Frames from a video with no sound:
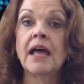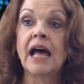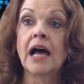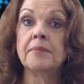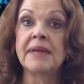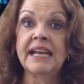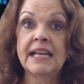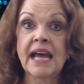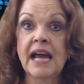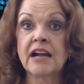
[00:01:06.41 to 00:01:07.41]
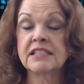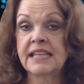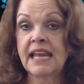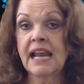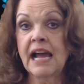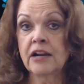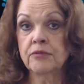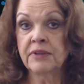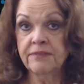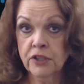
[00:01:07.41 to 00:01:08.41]
um, any cards that are
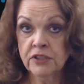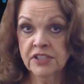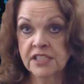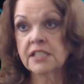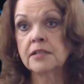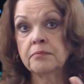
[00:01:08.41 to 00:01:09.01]
reversed